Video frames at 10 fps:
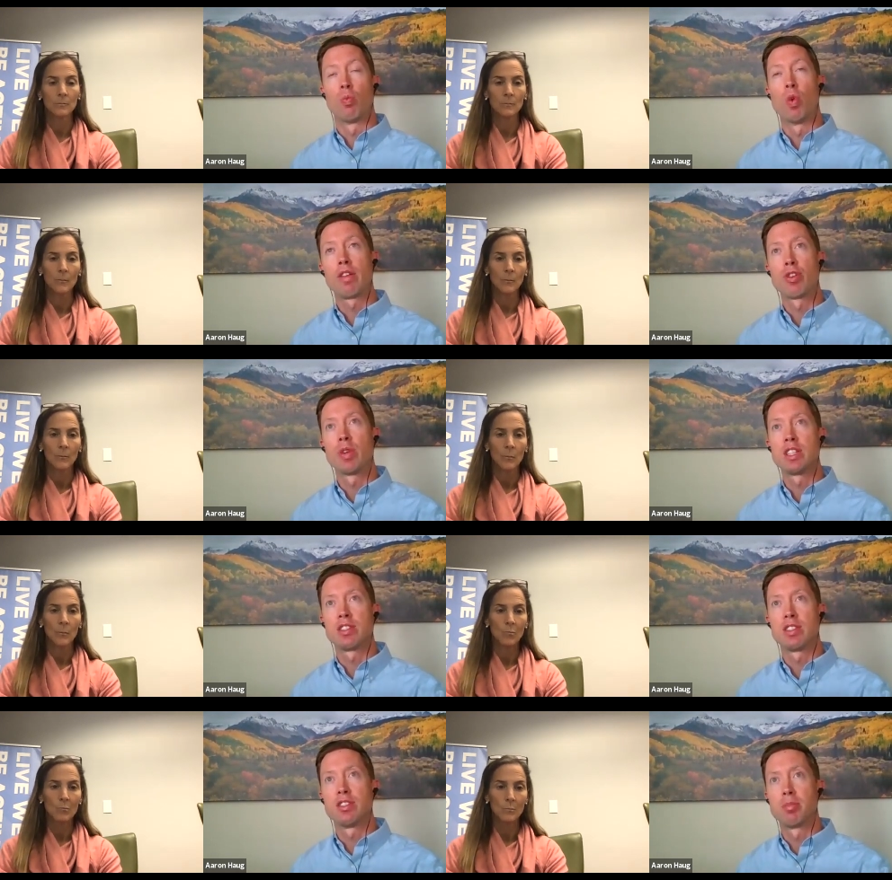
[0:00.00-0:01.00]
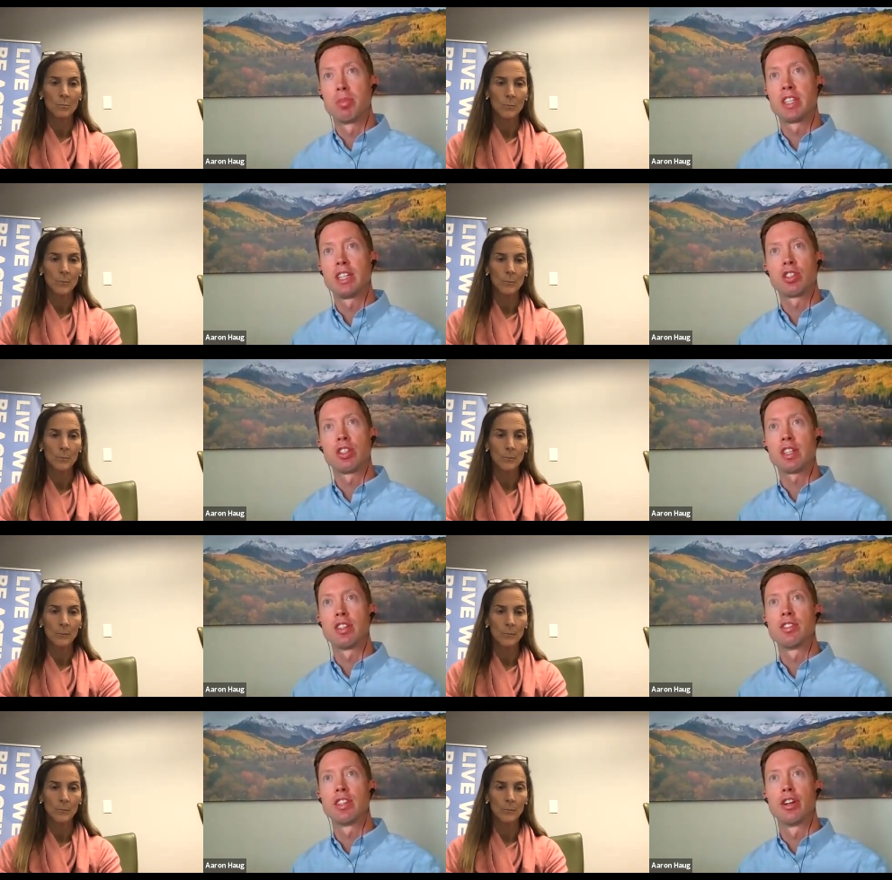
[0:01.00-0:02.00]
Speaker 1: one of the reasons to potentially
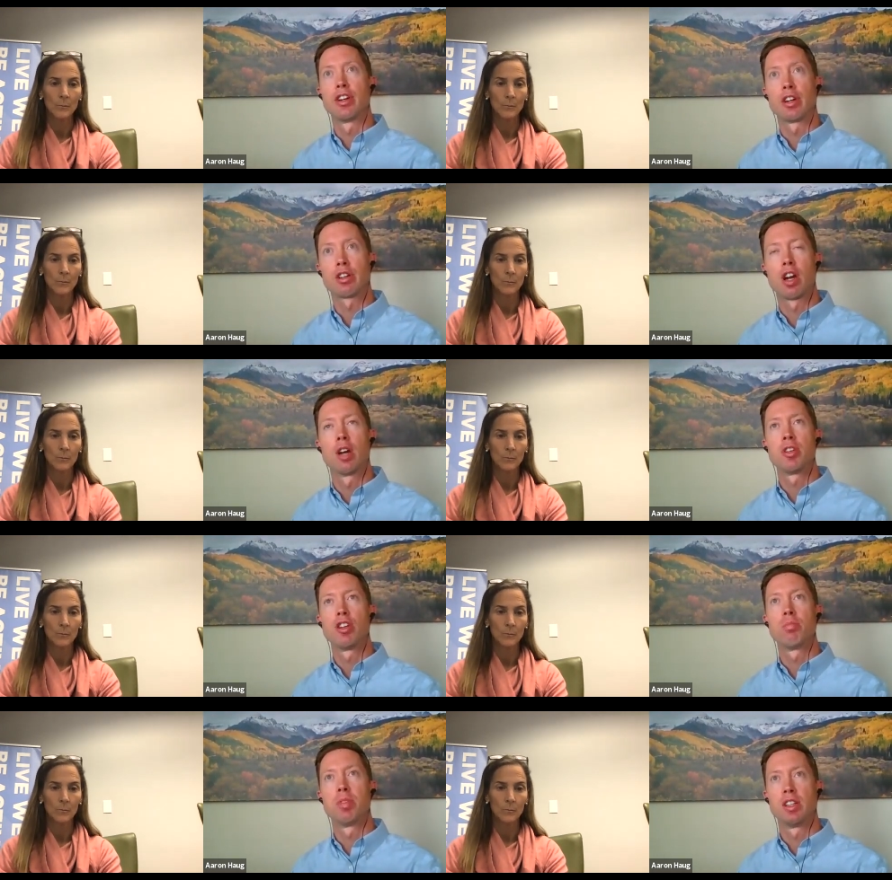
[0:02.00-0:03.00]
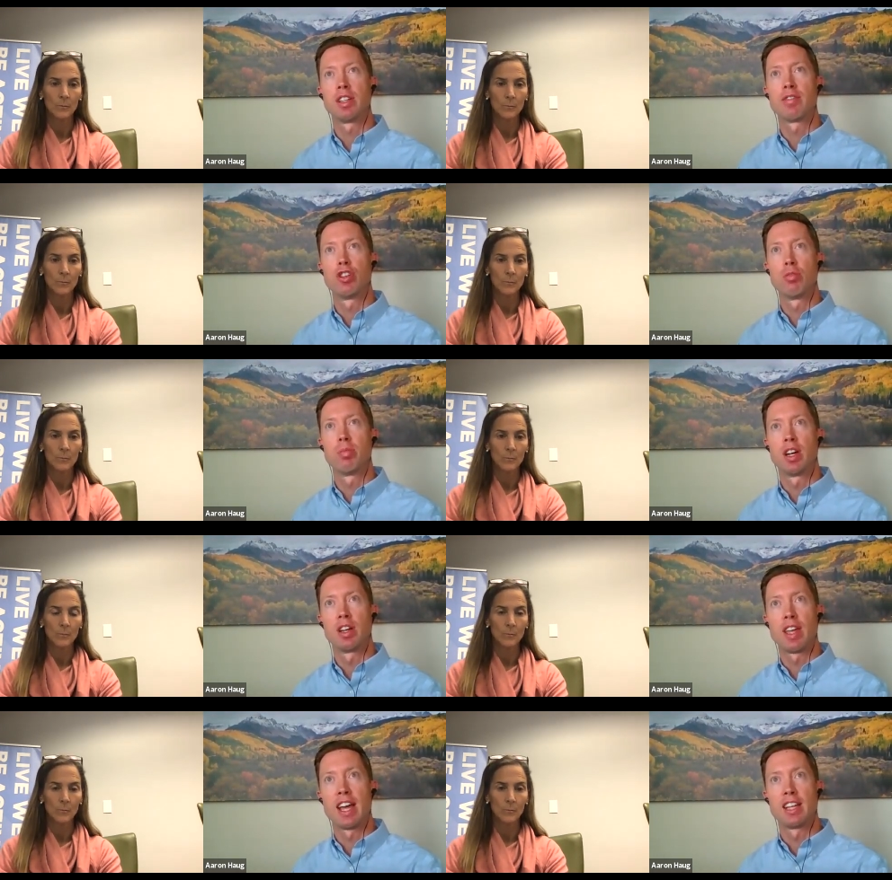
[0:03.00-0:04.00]
consider carbidopa
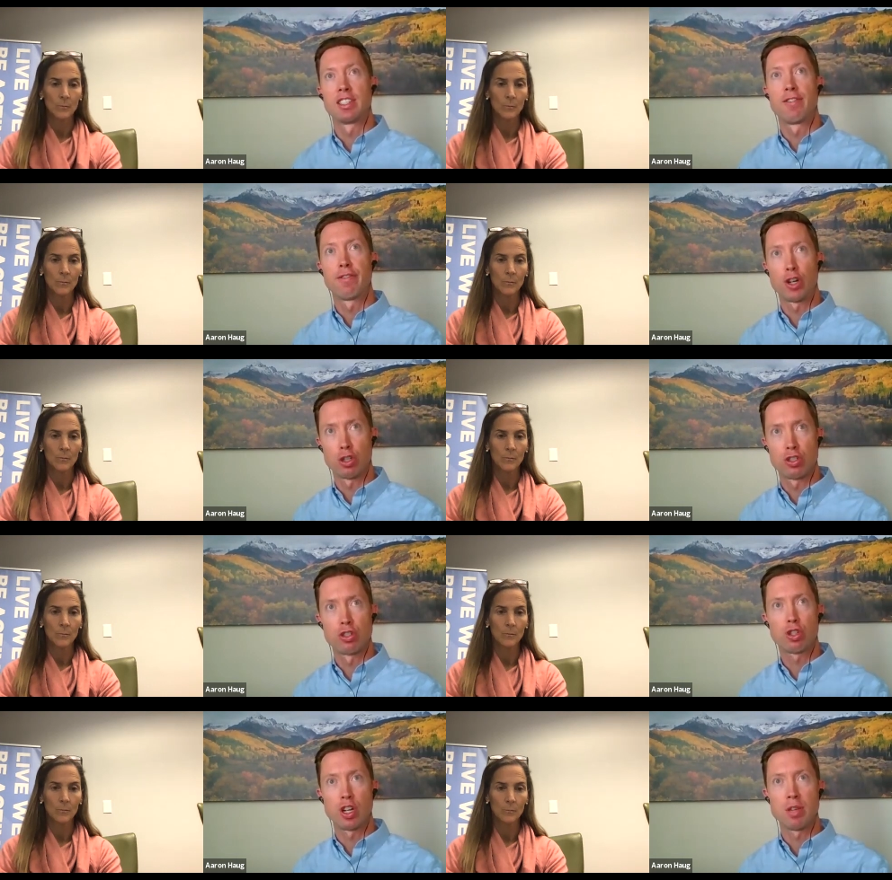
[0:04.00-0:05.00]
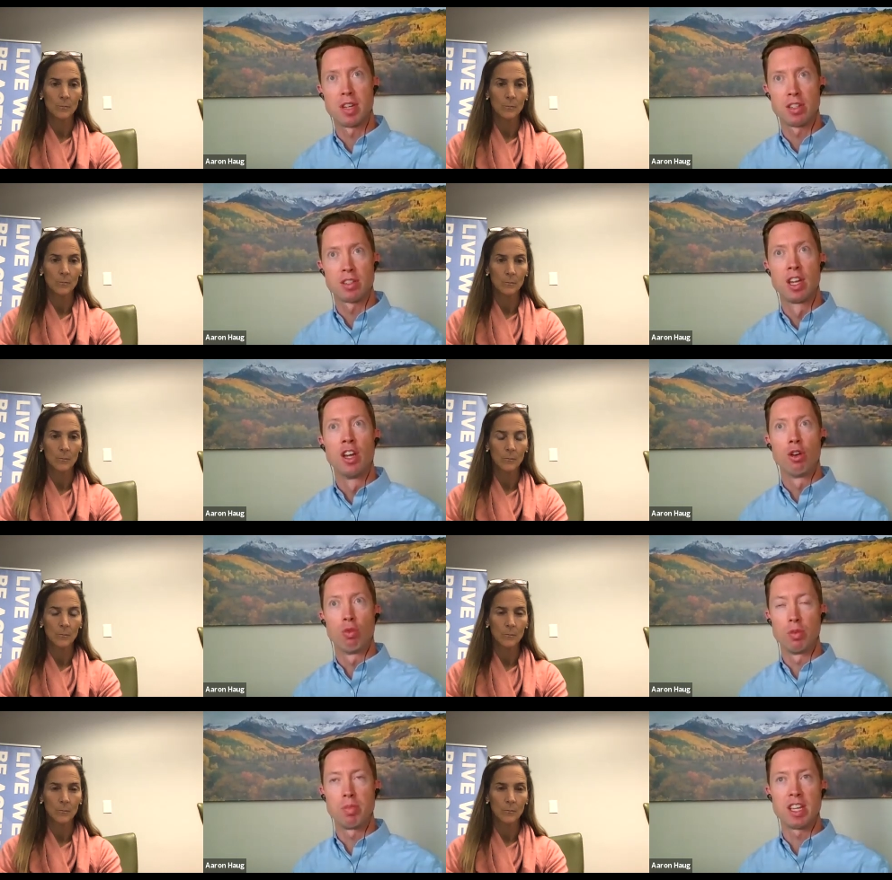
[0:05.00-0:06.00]
levodopa as first treatment
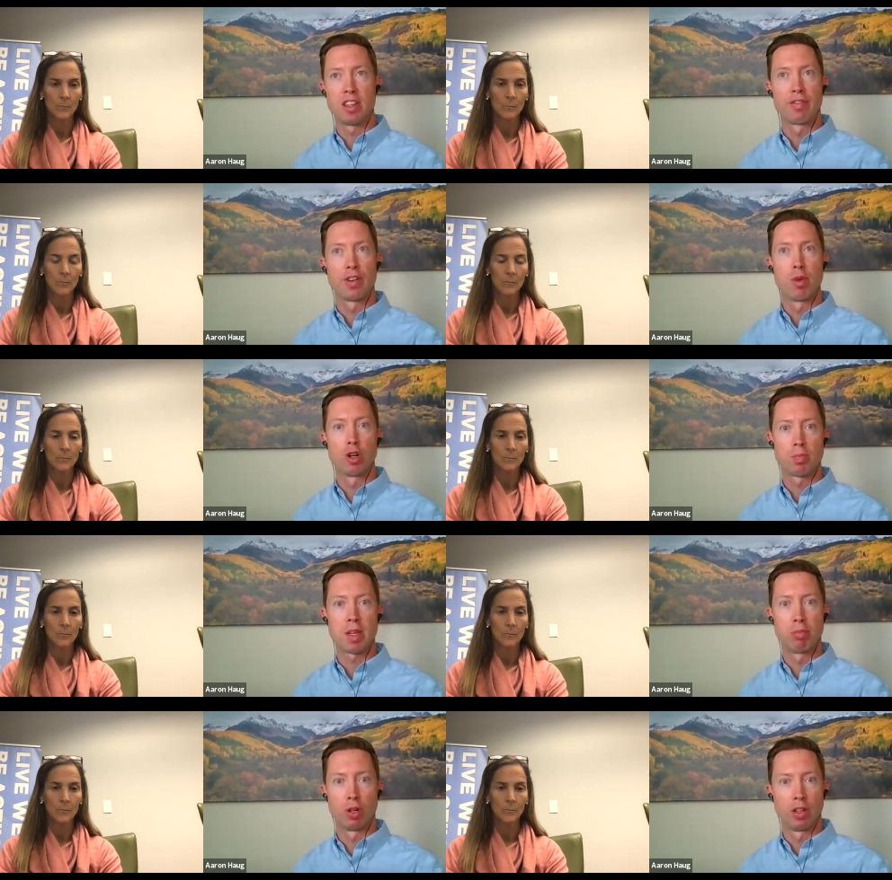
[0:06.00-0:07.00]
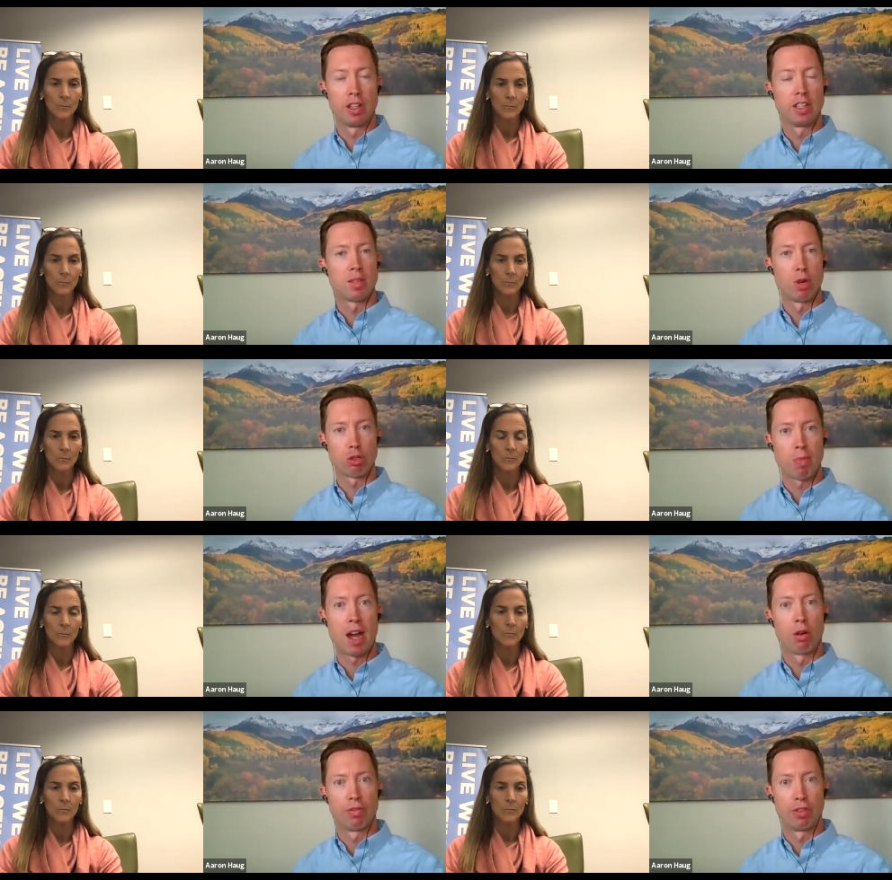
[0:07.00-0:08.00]
would be that for most people it's the most
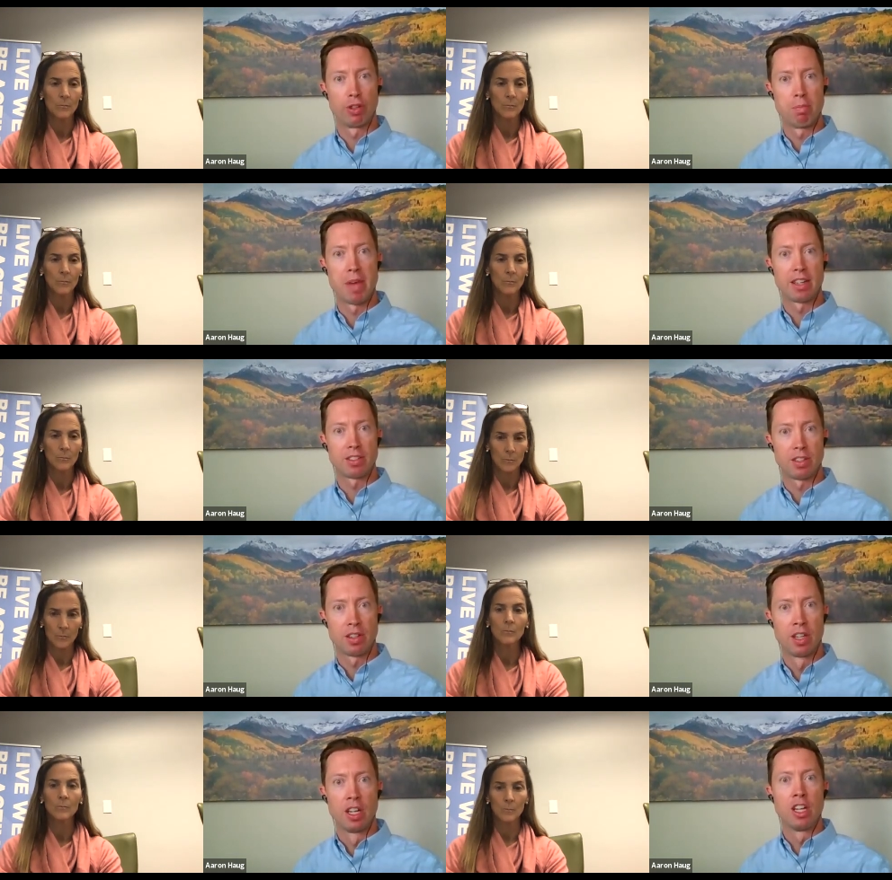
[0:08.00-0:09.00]
powerful medicine